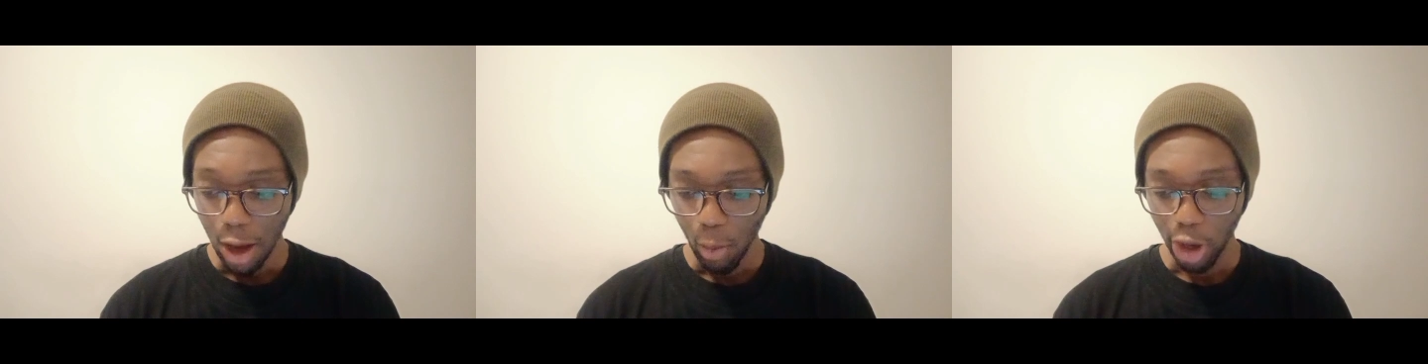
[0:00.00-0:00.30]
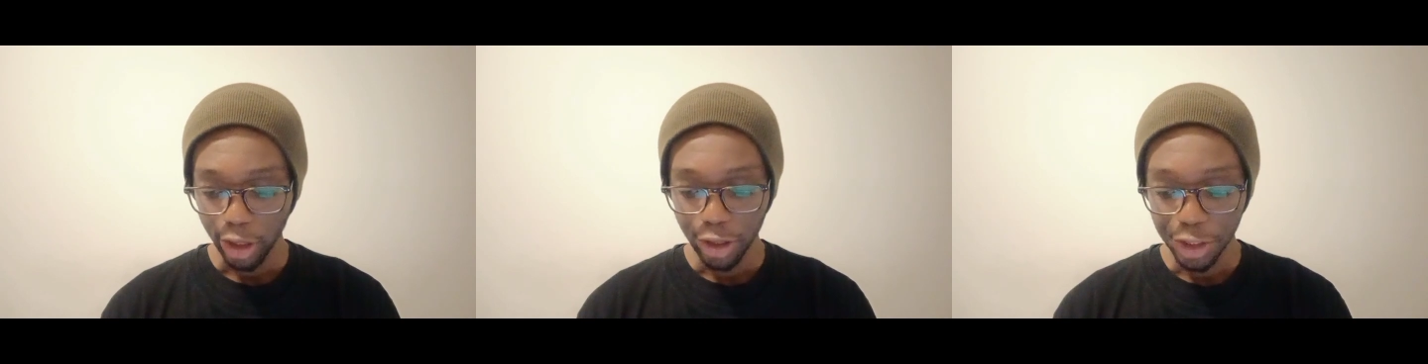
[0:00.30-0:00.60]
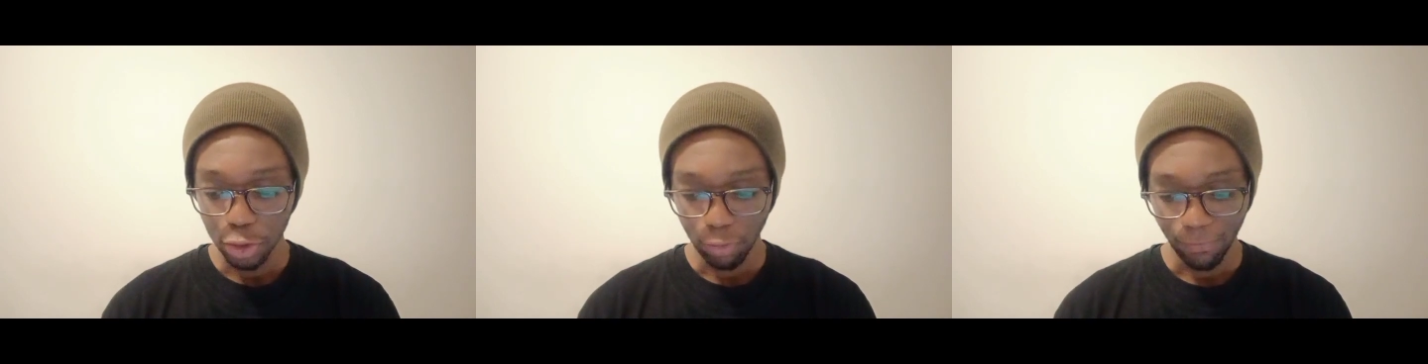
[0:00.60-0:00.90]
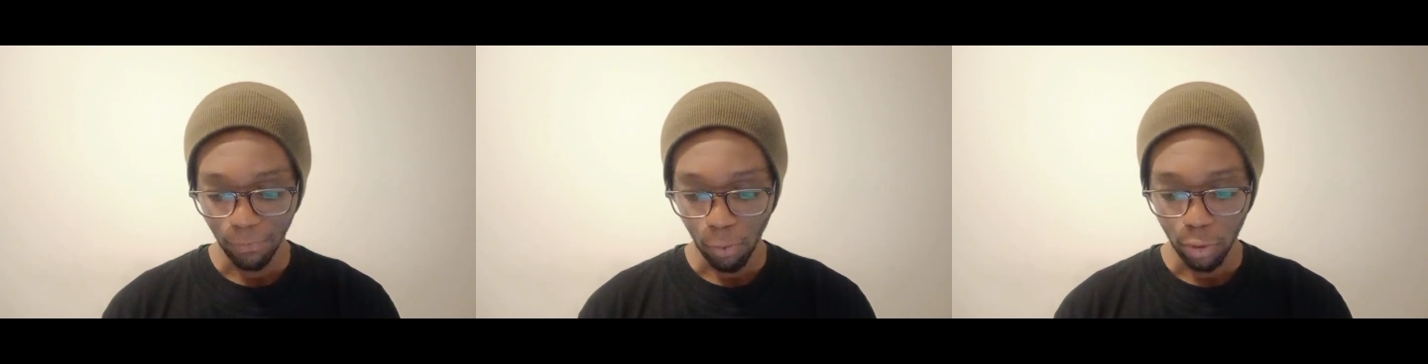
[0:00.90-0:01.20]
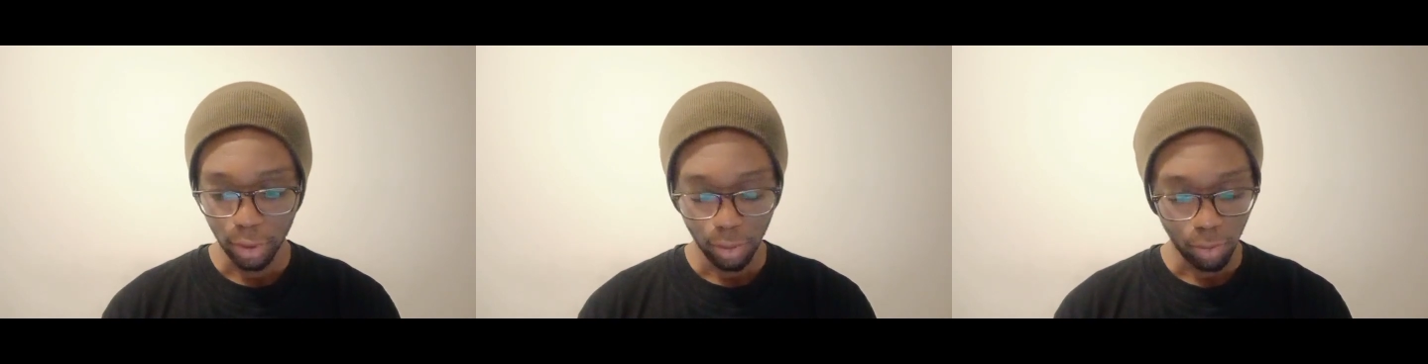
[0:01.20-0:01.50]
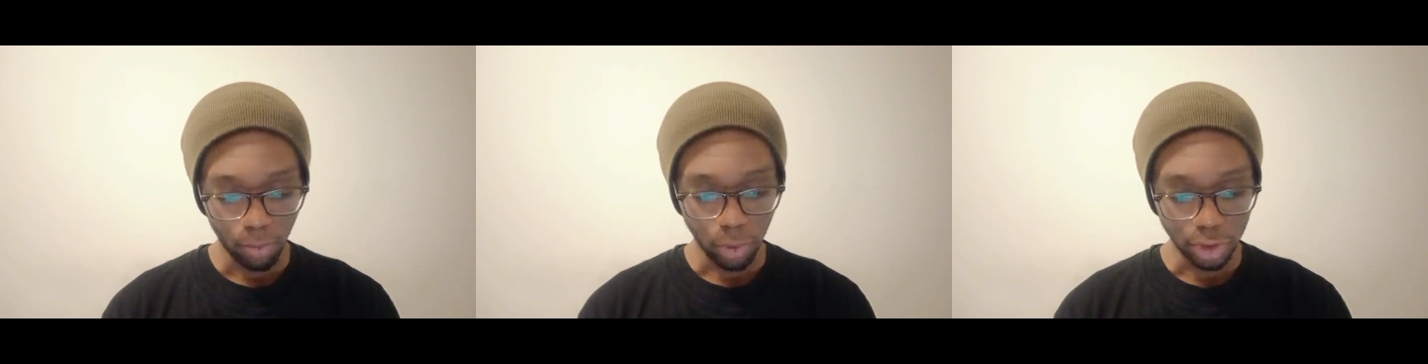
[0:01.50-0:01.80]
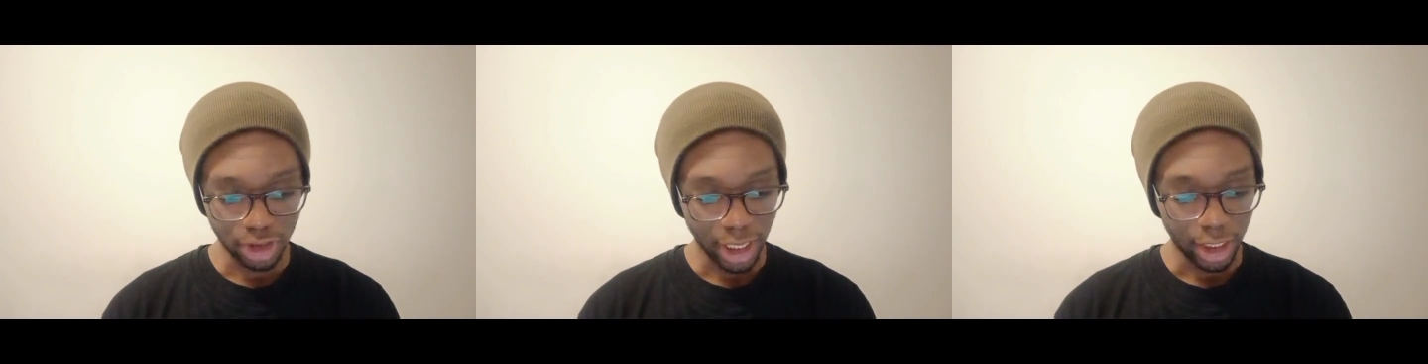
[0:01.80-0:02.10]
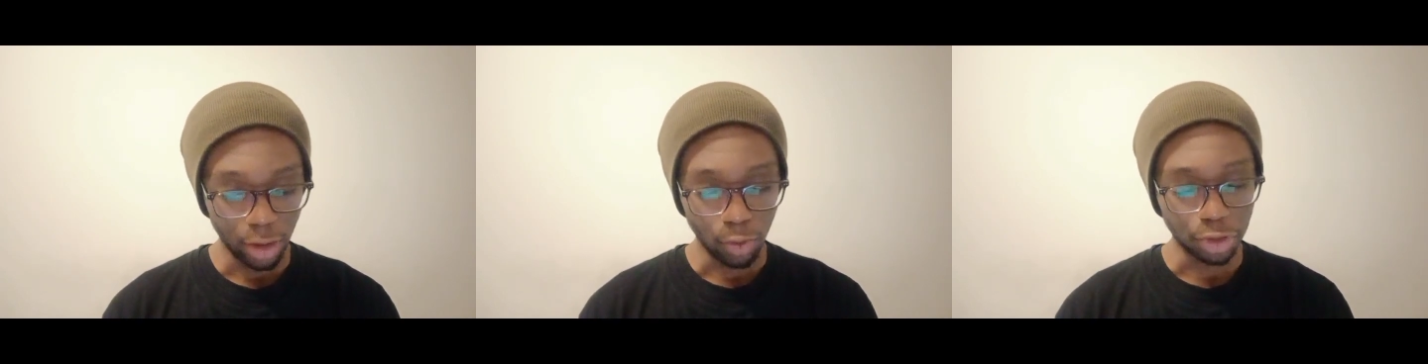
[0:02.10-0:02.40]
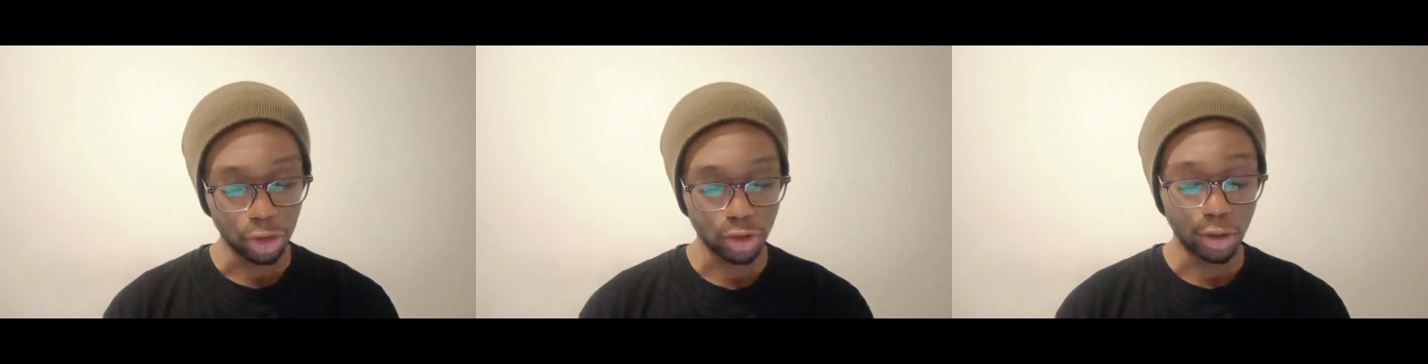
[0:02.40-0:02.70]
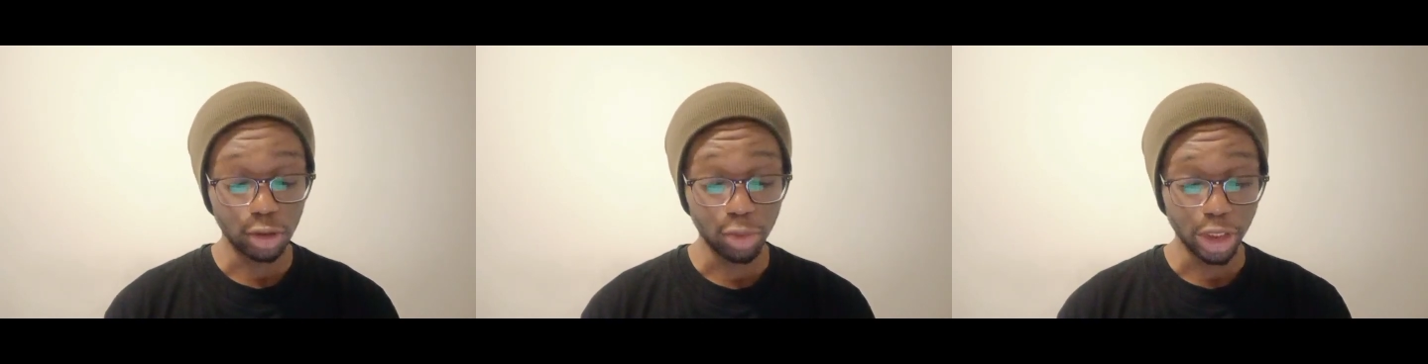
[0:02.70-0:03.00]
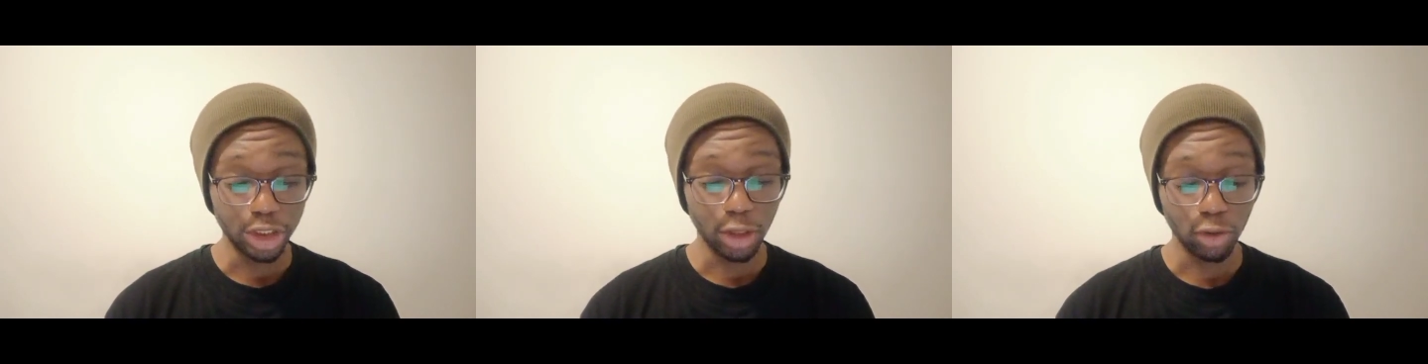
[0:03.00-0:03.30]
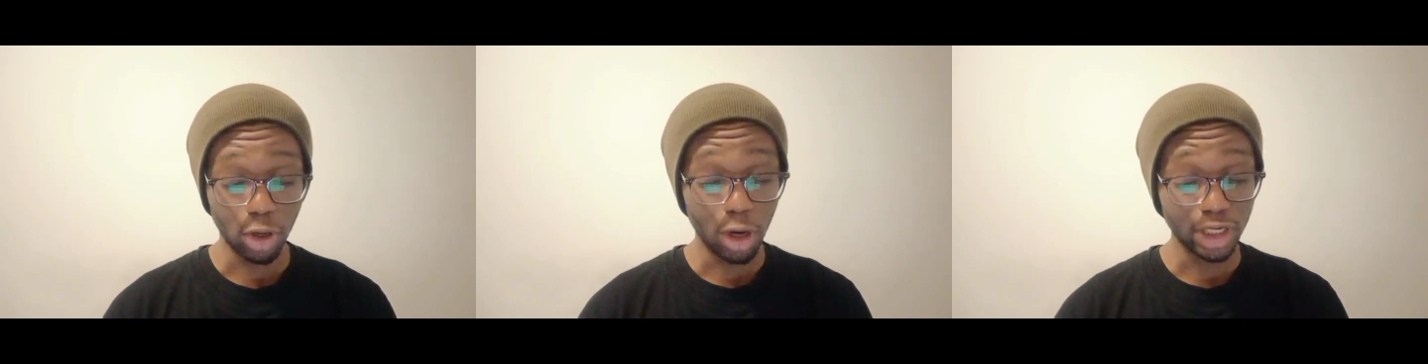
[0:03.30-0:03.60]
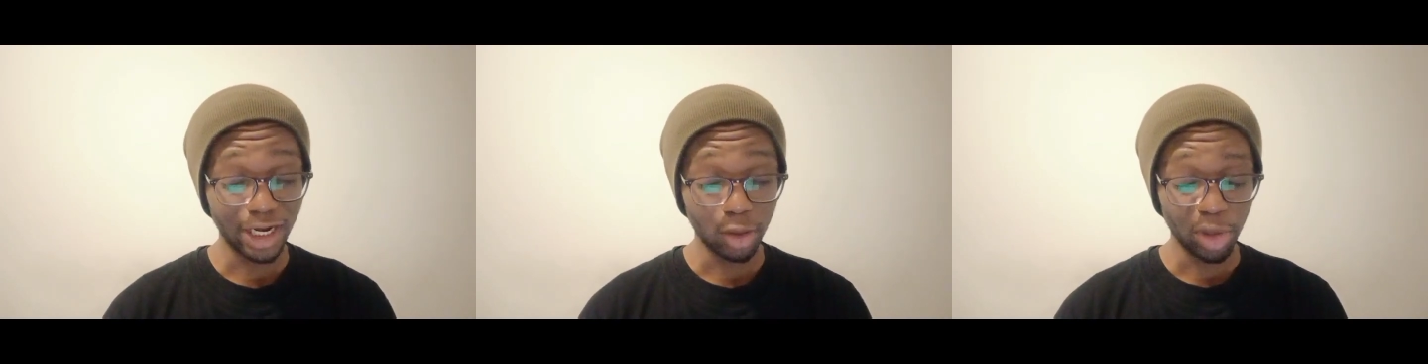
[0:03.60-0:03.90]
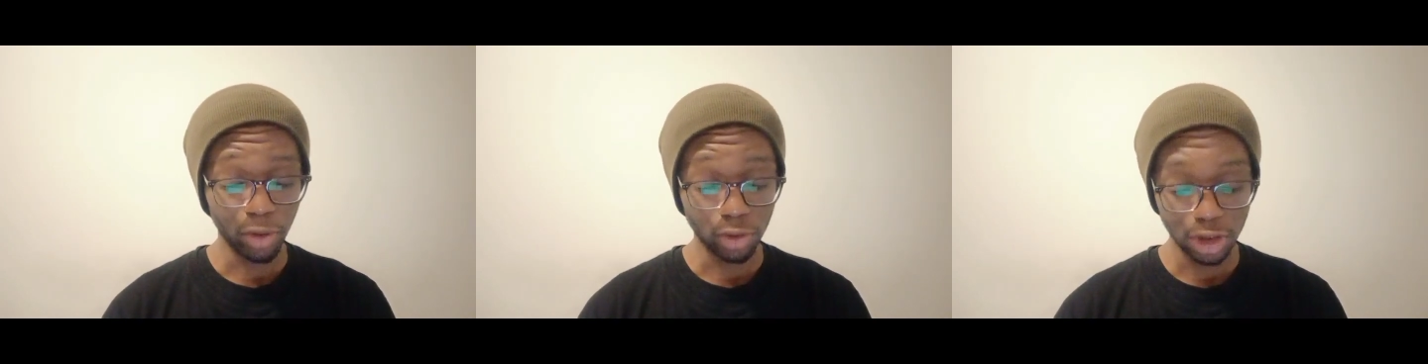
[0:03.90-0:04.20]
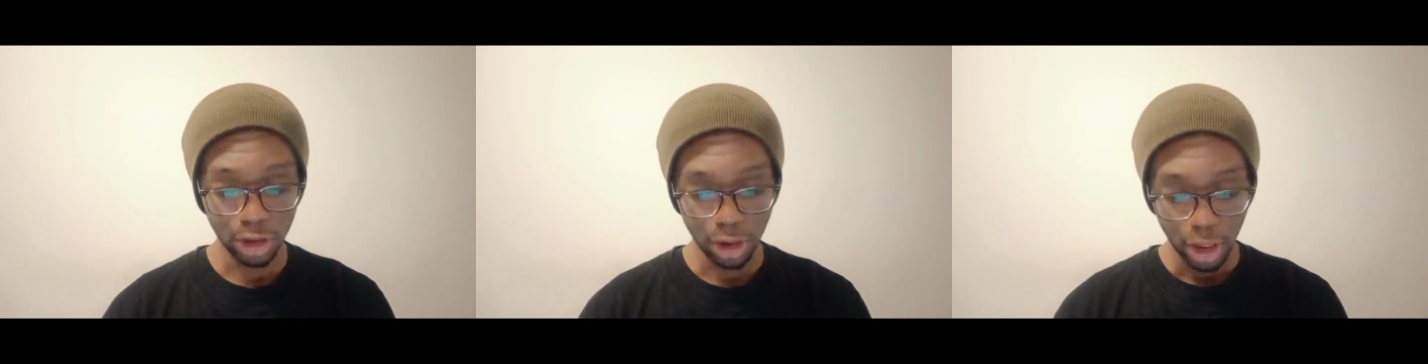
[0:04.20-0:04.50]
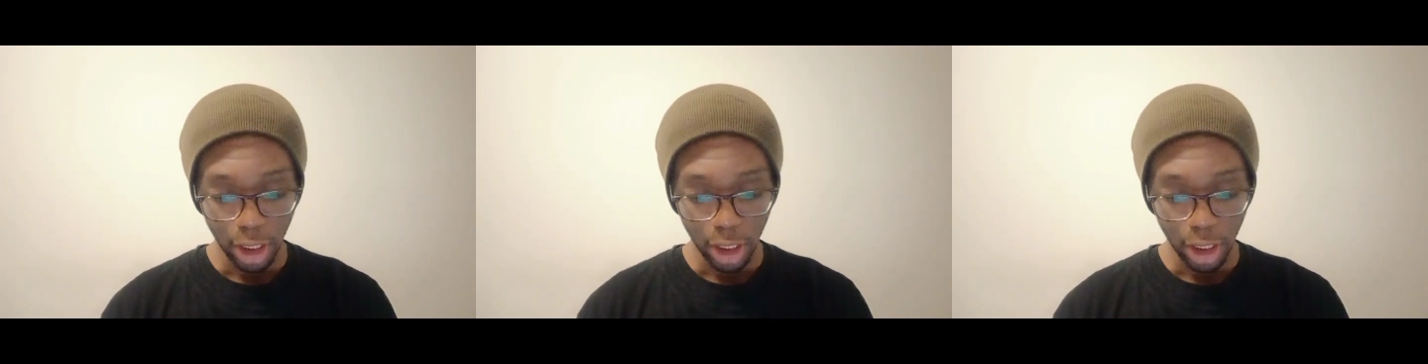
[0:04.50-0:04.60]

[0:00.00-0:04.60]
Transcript: my initial thought was that it was just going to be a yellow card and a penalty.